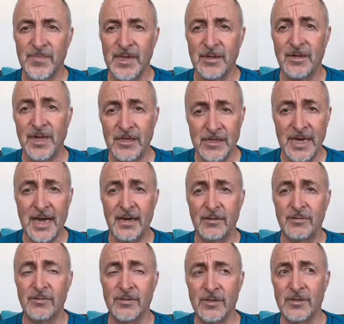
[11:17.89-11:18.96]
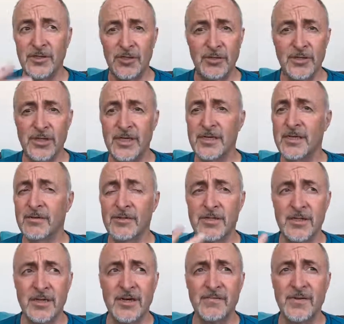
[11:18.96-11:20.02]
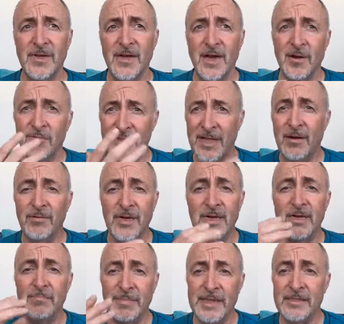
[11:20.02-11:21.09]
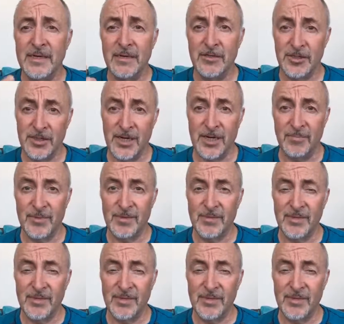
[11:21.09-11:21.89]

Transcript: and you get to handle all the insurance details and stuff without getting bent out of shape.